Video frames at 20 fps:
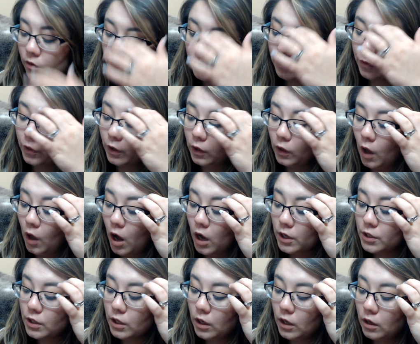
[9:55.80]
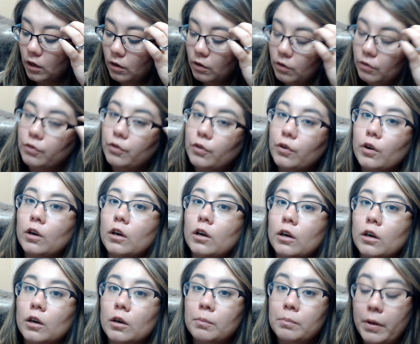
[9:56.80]
the loss of
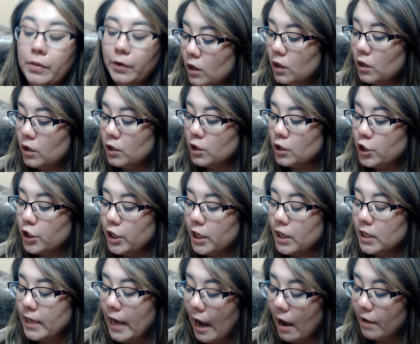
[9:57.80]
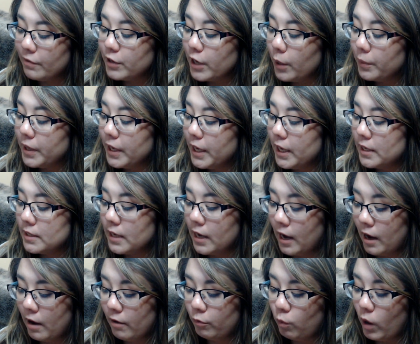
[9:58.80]
her mother. She is half Taiwanese,
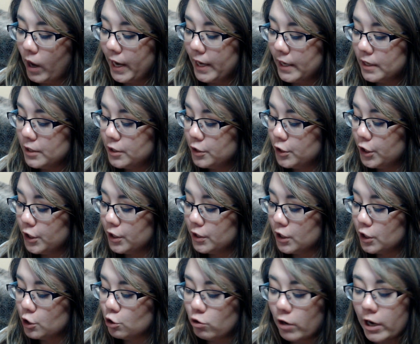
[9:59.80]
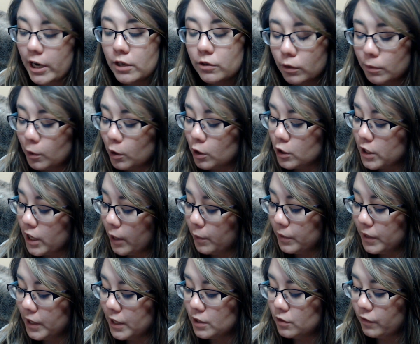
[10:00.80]
half white. She is estranged from her
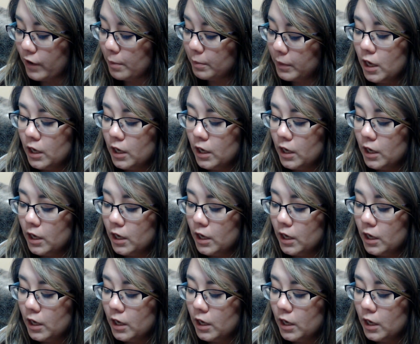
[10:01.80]
Taiwanese family.